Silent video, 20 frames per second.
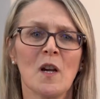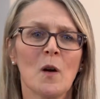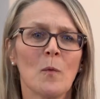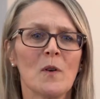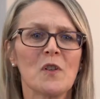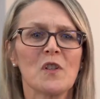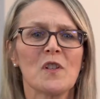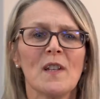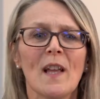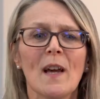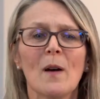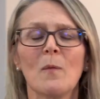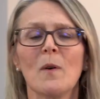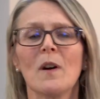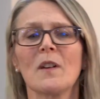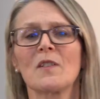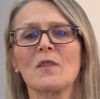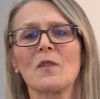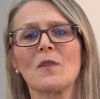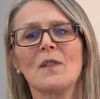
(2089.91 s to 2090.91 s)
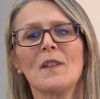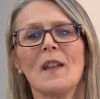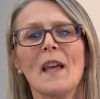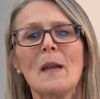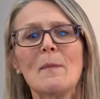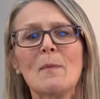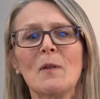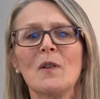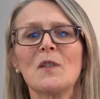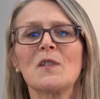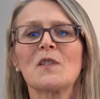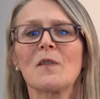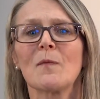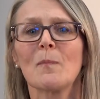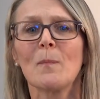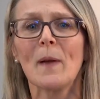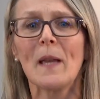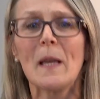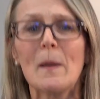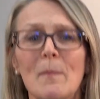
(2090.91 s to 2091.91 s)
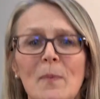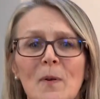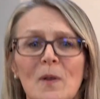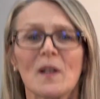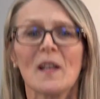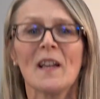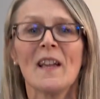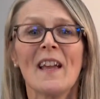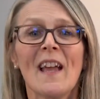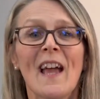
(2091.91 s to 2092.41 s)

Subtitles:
Which networks or neighbourhoods of people?